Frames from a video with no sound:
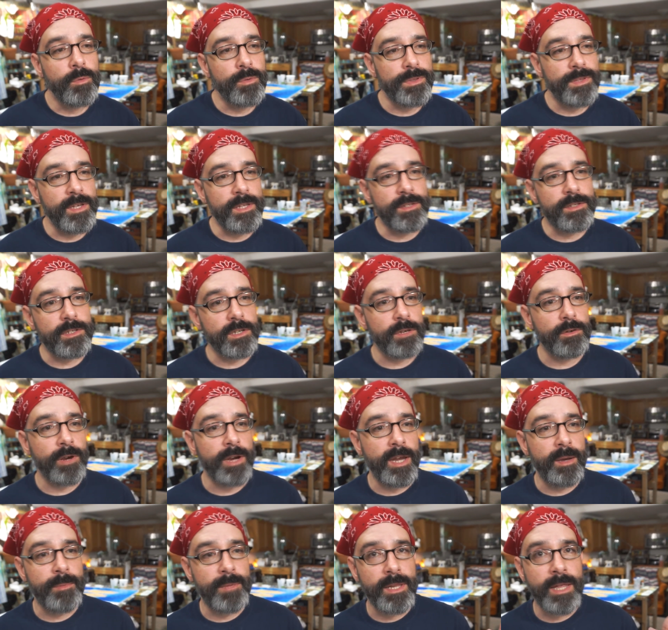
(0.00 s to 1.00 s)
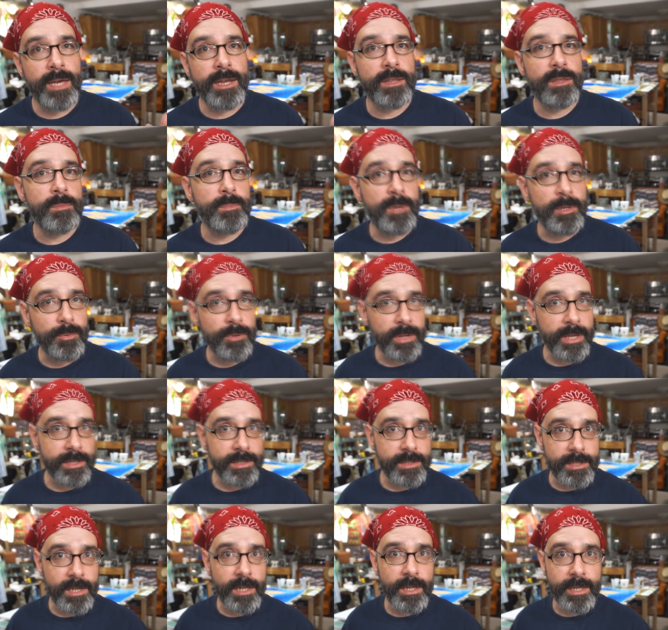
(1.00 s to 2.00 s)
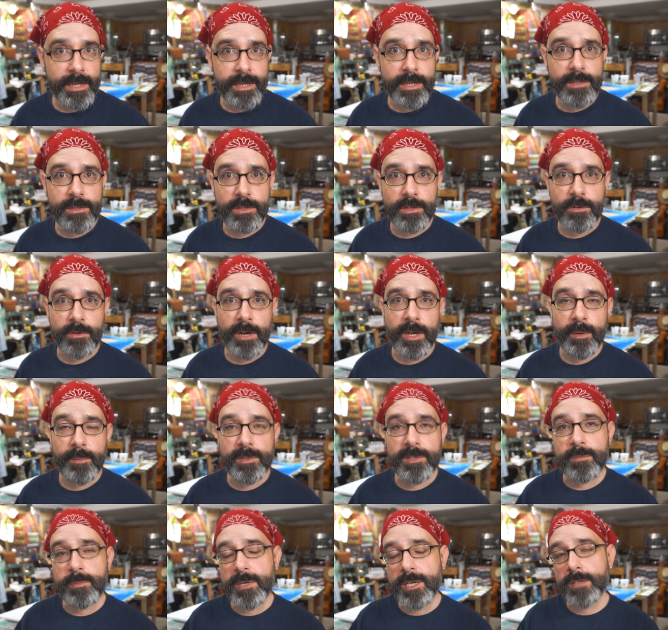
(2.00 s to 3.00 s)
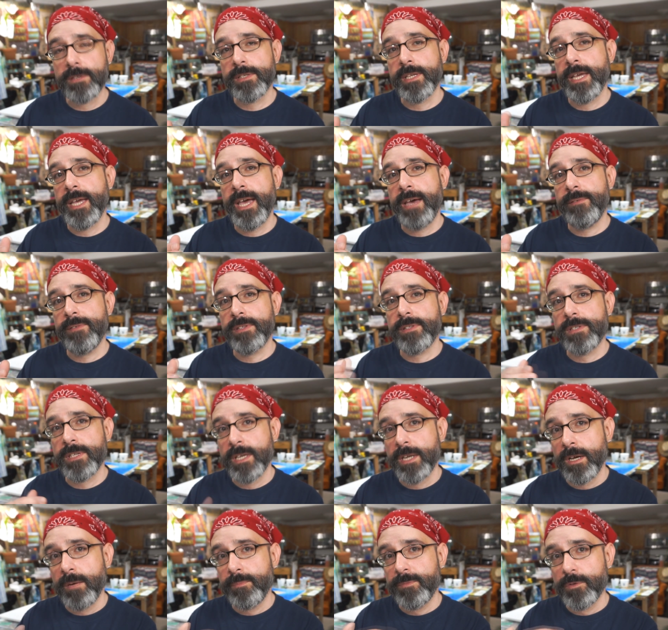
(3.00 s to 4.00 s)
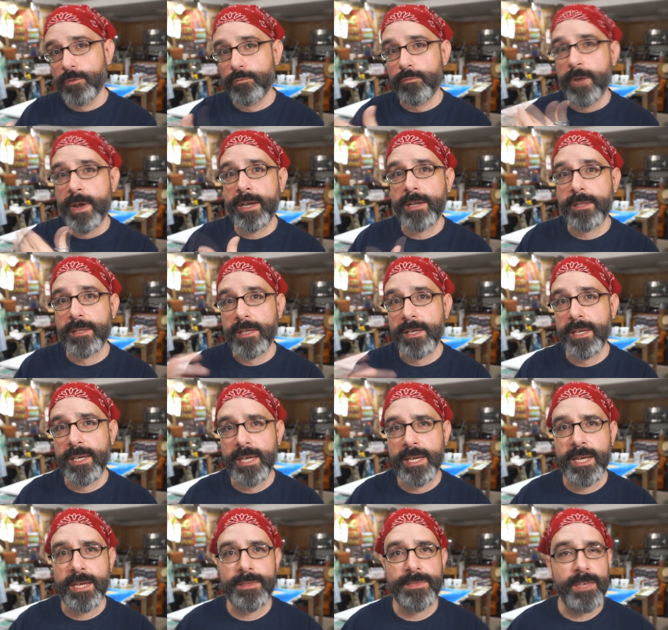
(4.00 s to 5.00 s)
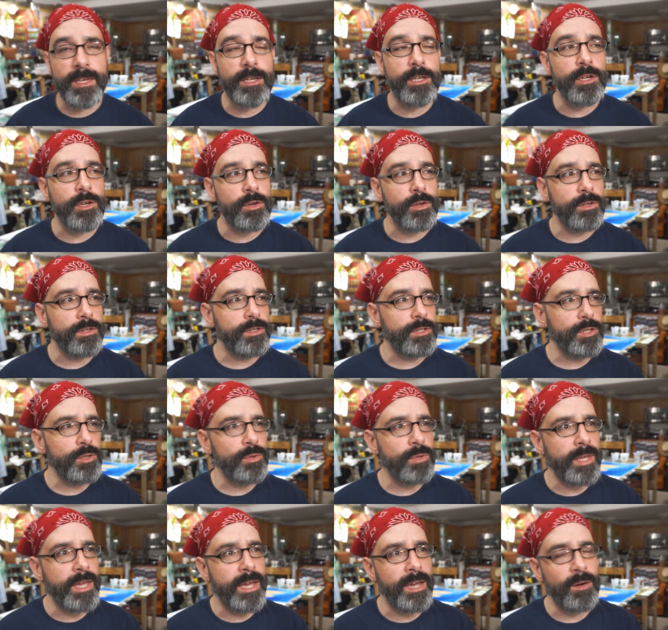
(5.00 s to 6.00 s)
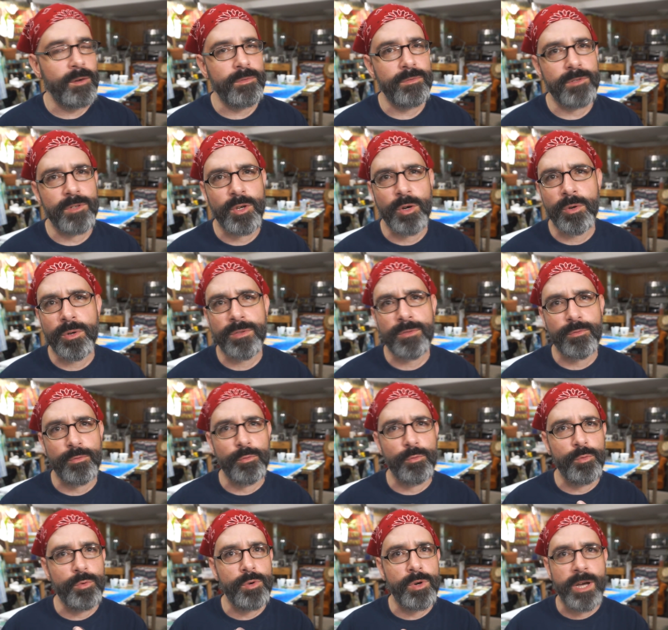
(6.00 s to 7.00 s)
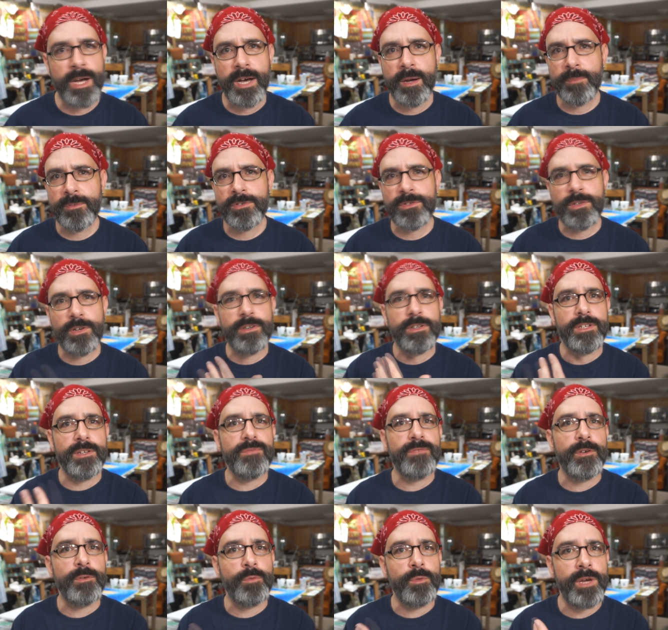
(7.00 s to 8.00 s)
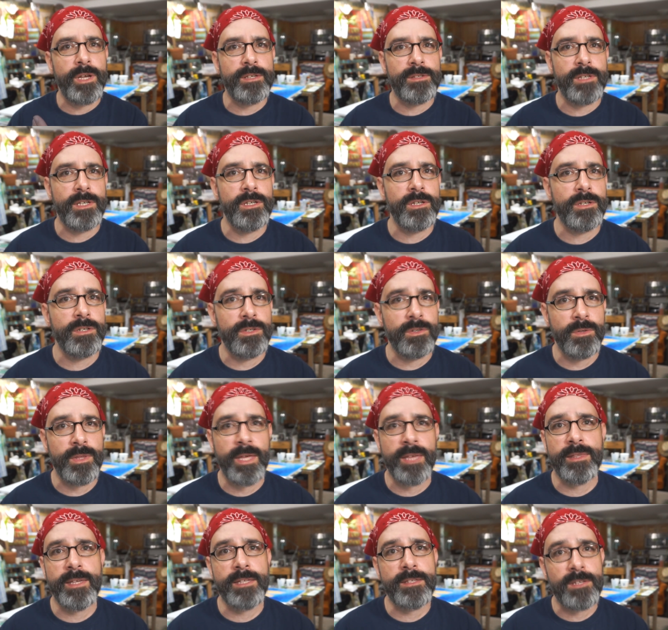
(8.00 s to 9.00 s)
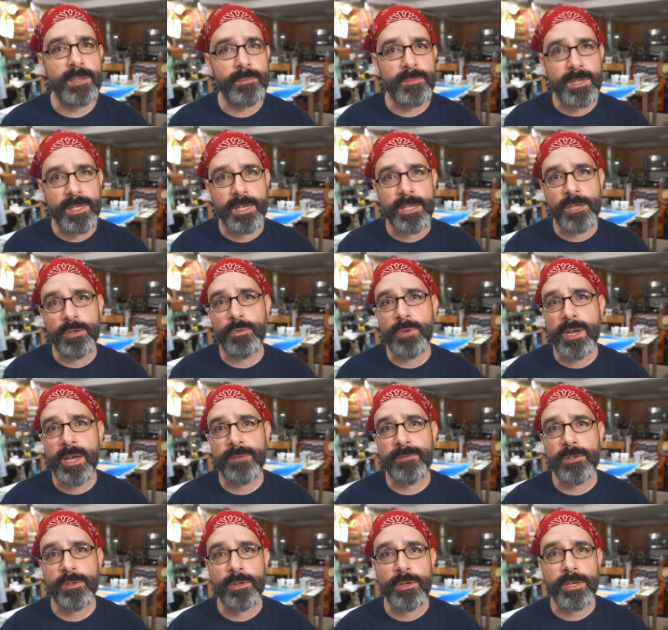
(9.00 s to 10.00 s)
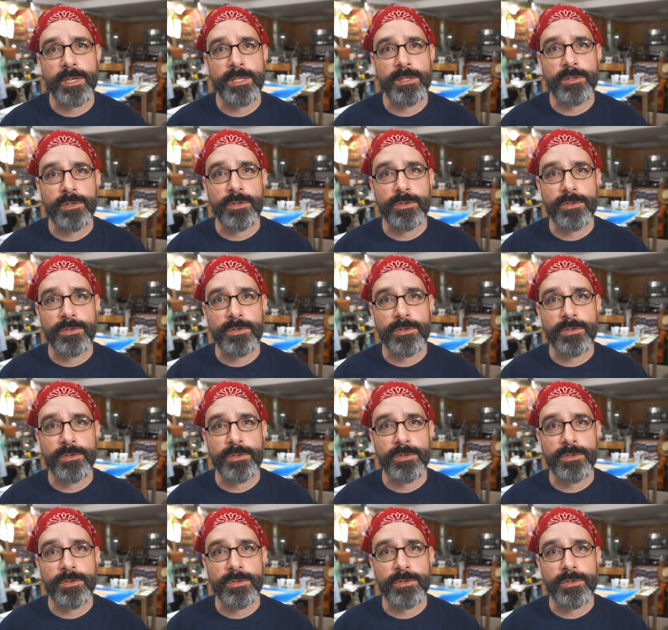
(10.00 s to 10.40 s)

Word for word: with Instagram, a lot of the people that sell on Instagram, it's because they have it set up directly. And I think you could do that going through WooCommerce. There are different ways that you could do that. That's something that you would have to look into